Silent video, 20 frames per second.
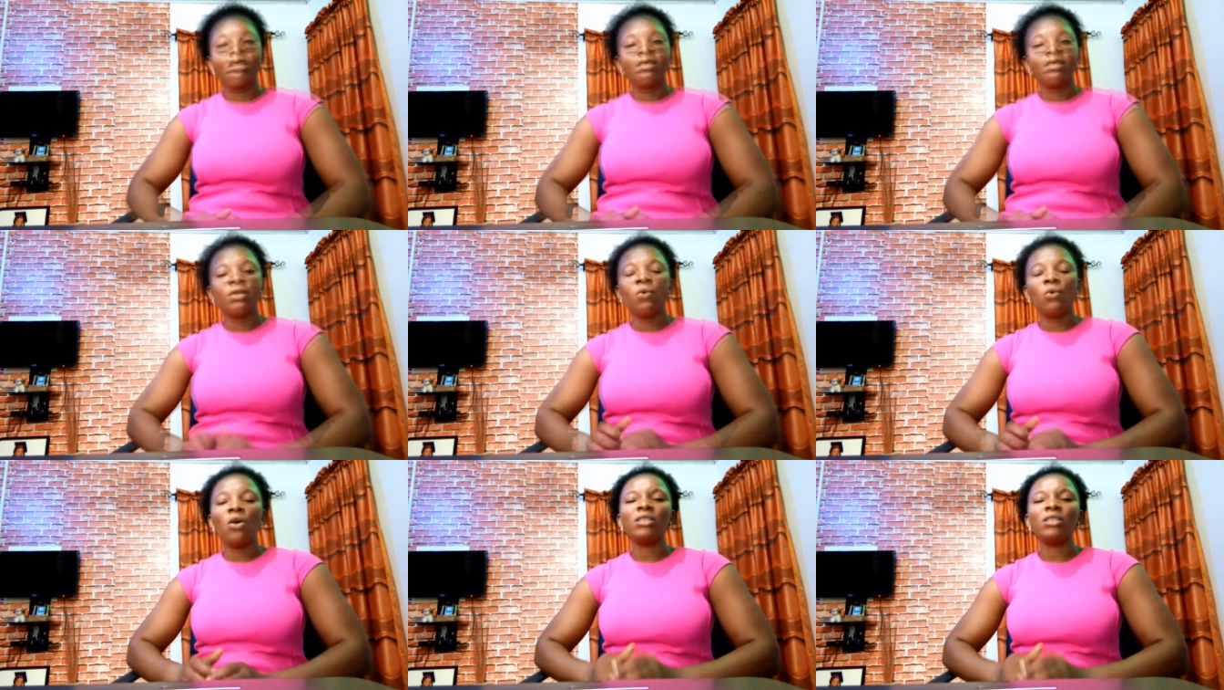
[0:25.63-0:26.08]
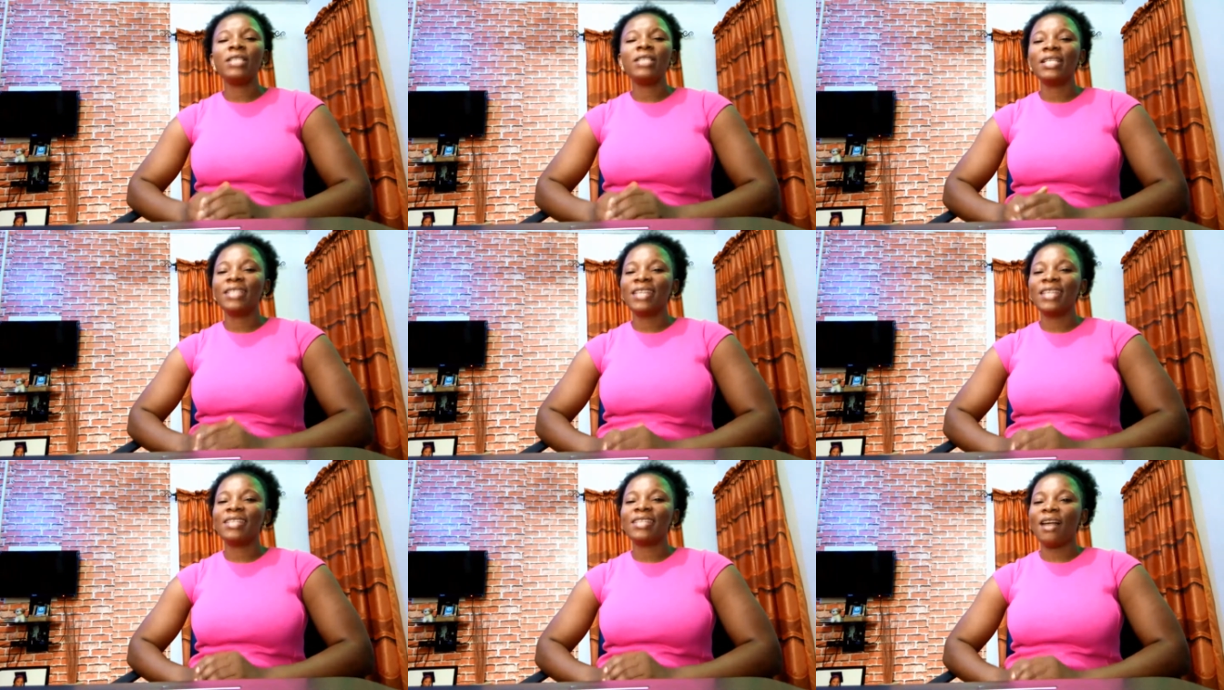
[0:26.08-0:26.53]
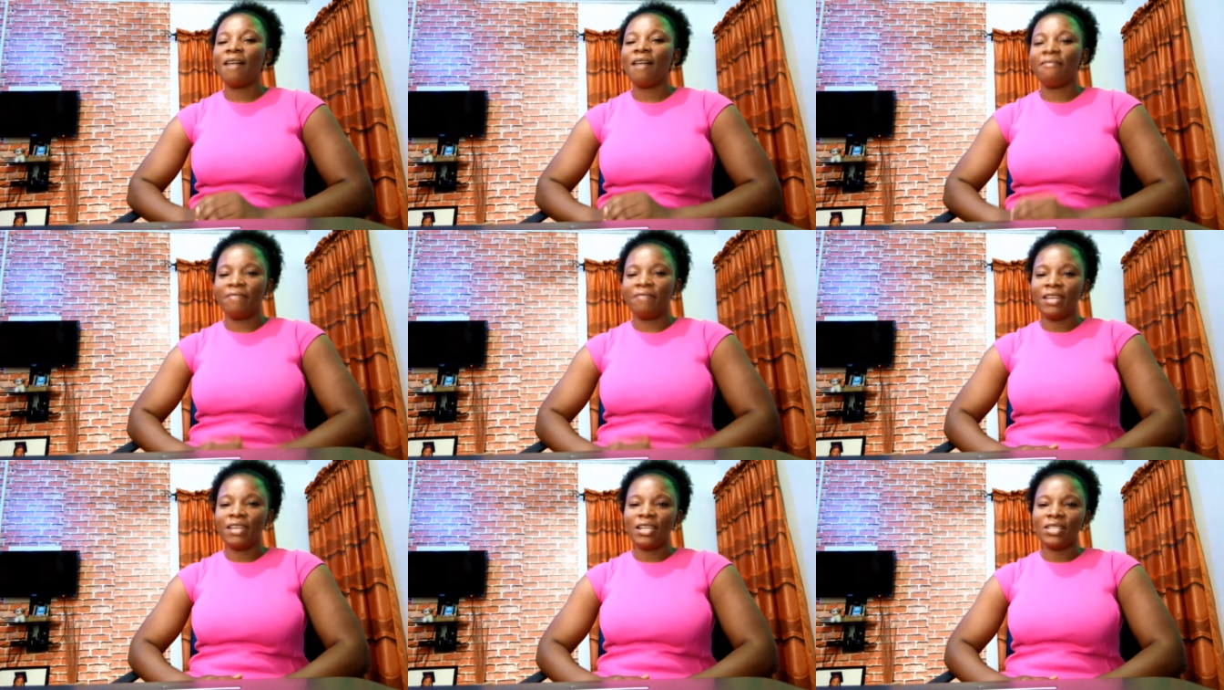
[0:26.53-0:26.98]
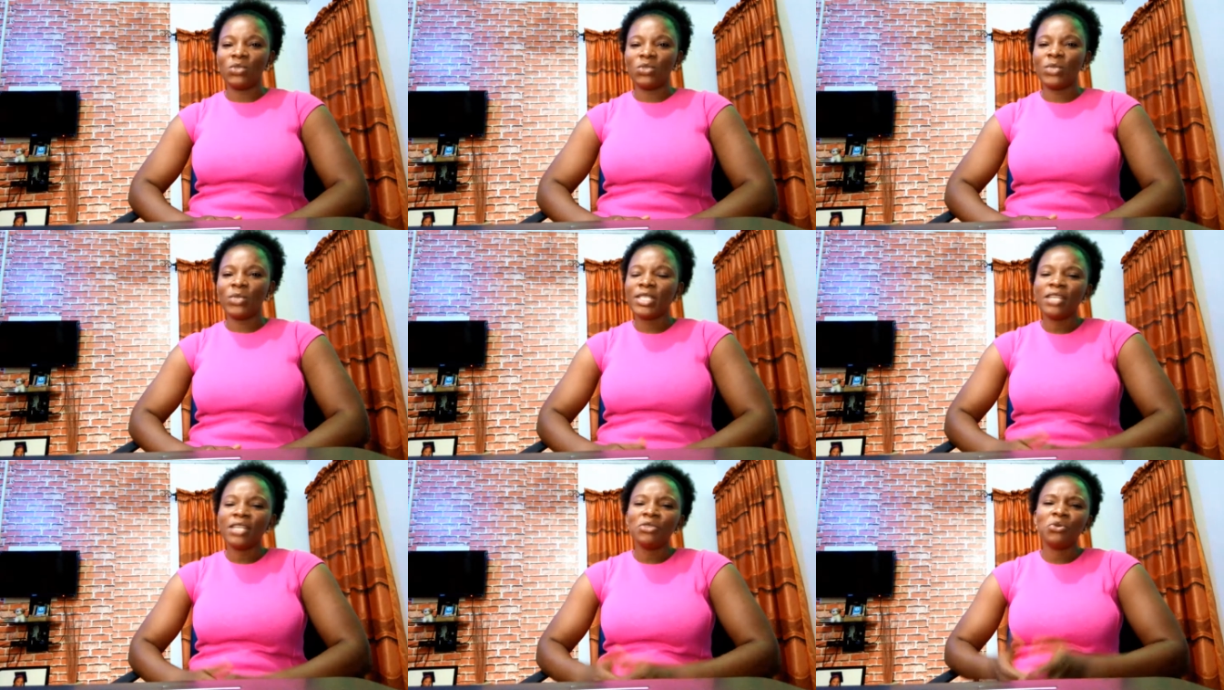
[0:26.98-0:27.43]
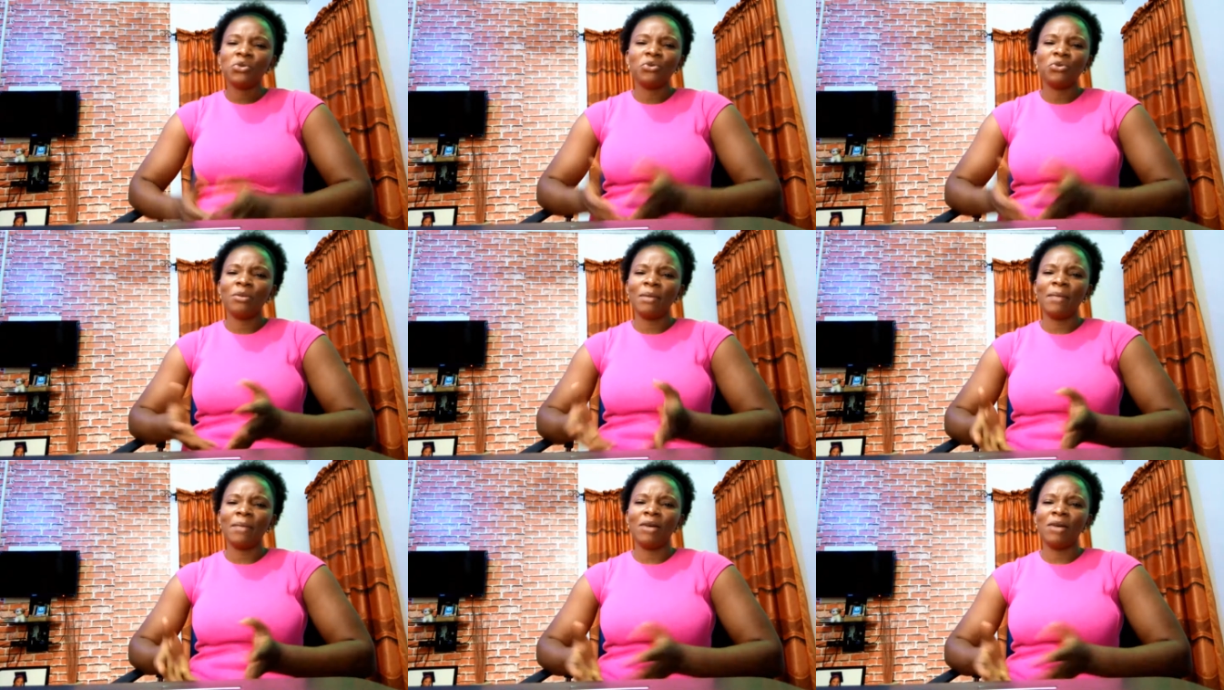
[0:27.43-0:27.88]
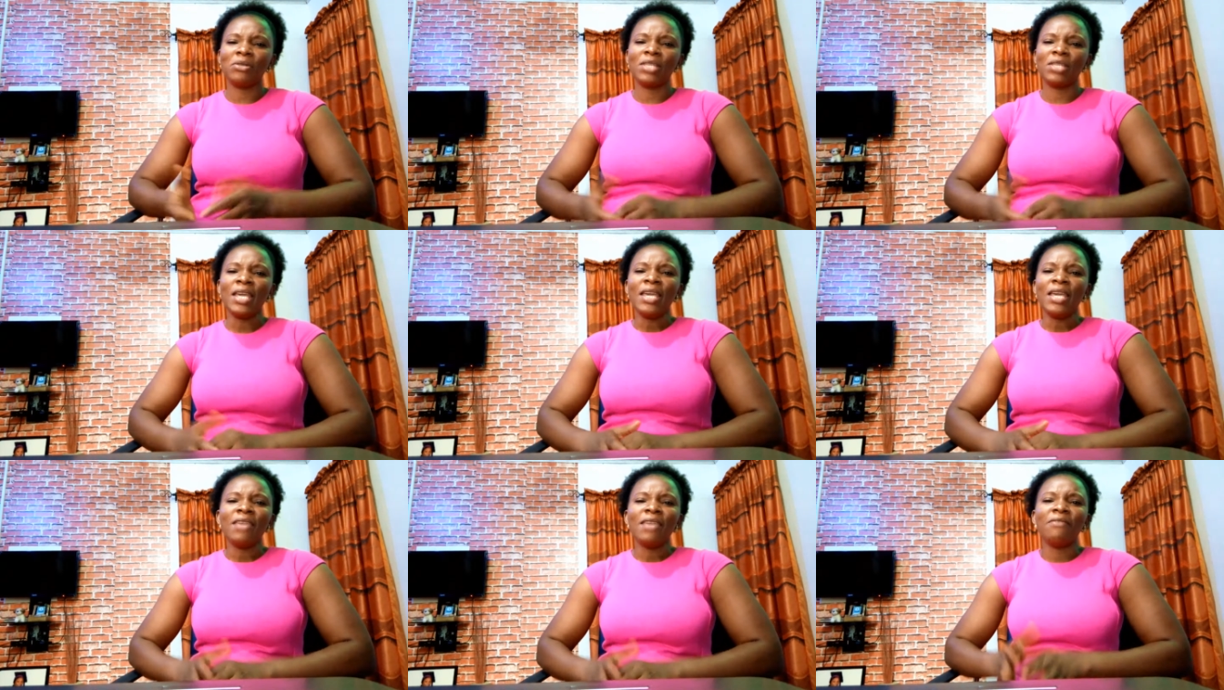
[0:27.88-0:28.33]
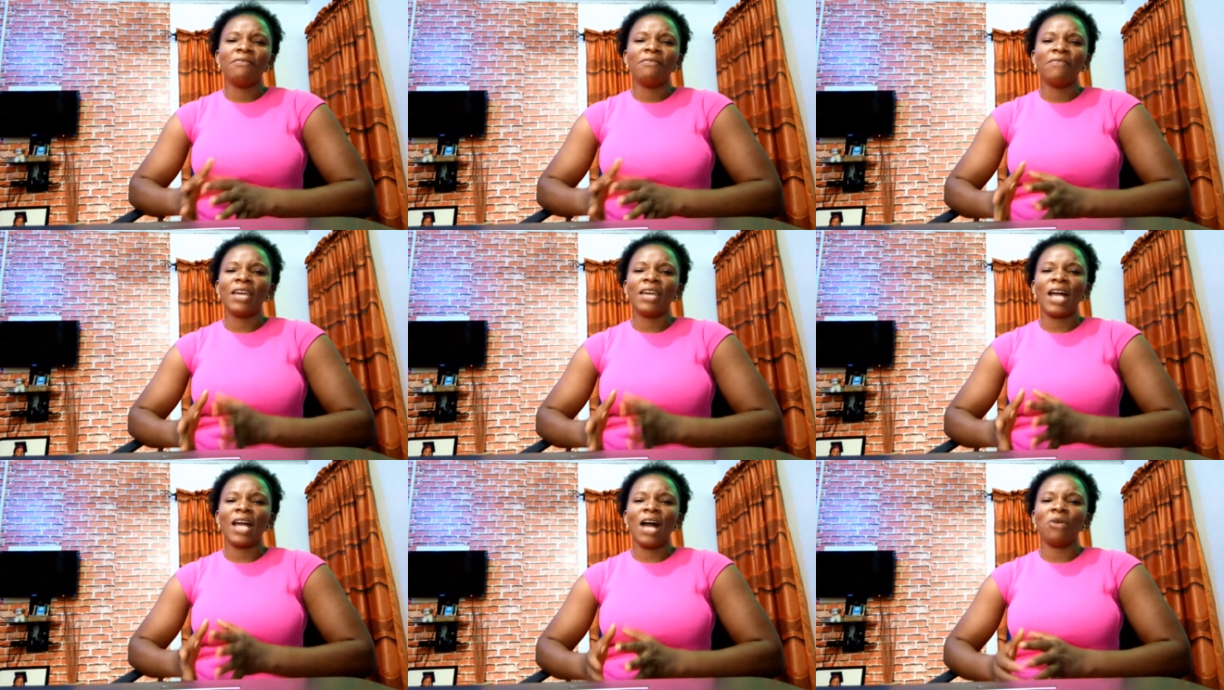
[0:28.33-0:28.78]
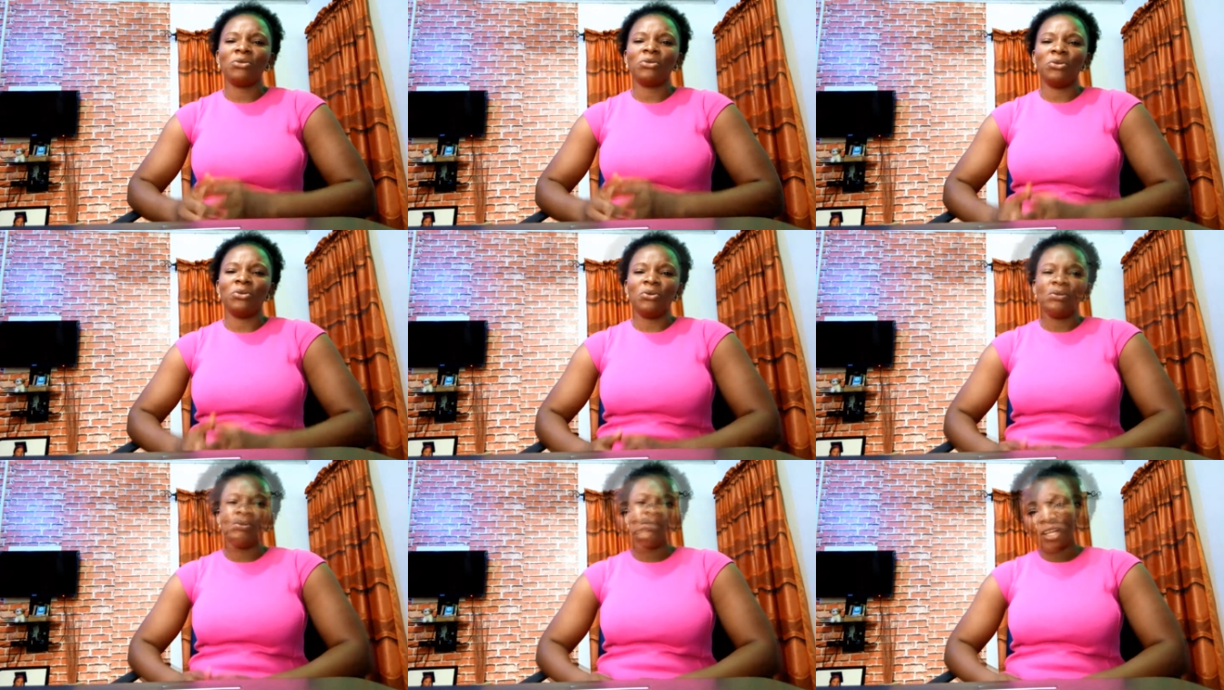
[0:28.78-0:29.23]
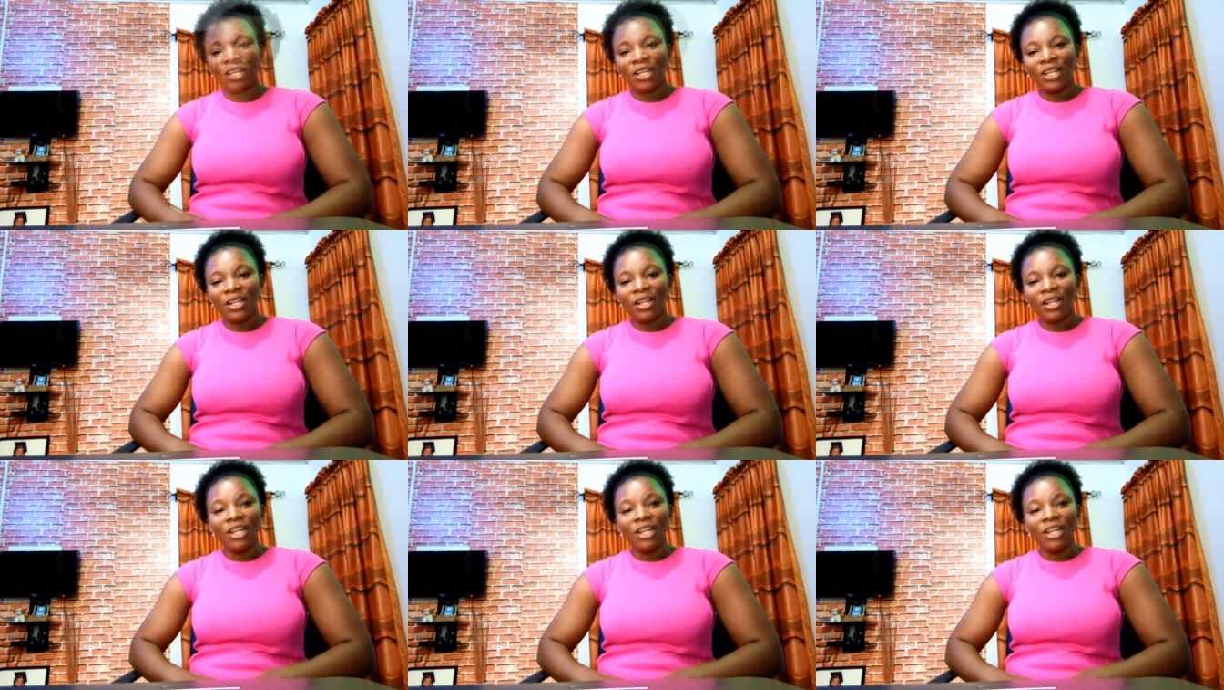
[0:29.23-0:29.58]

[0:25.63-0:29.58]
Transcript: The world dictates our feelings. We tend to roam about in fake outlooks